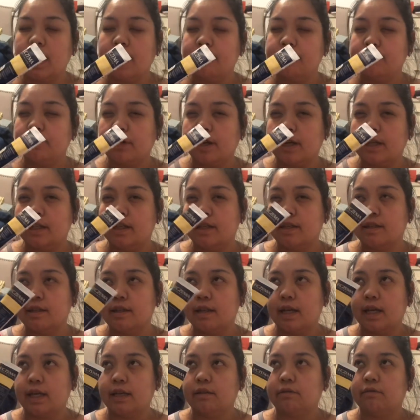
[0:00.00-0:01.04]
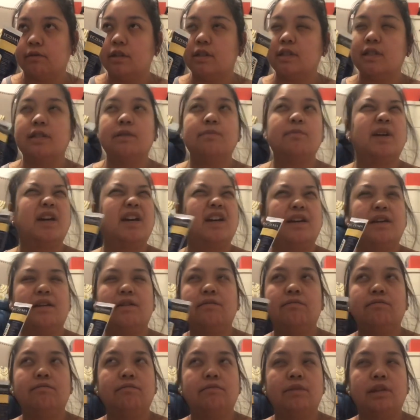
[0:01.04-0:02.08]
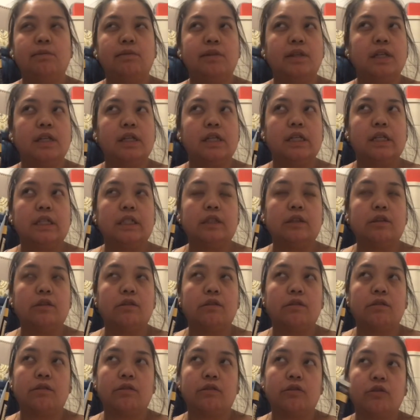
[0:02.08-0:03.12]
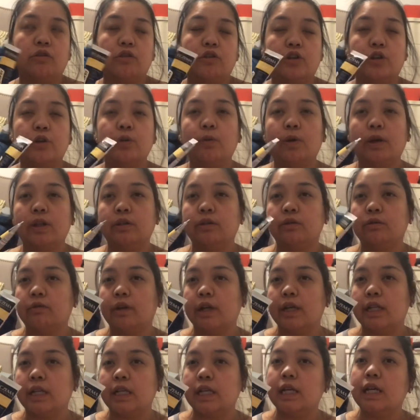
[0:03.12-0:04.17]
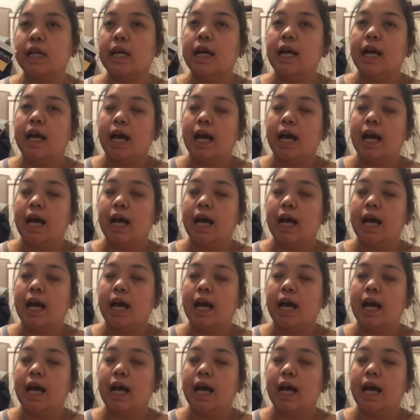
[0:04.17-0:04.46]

I've tried this like this is my maybe third one already.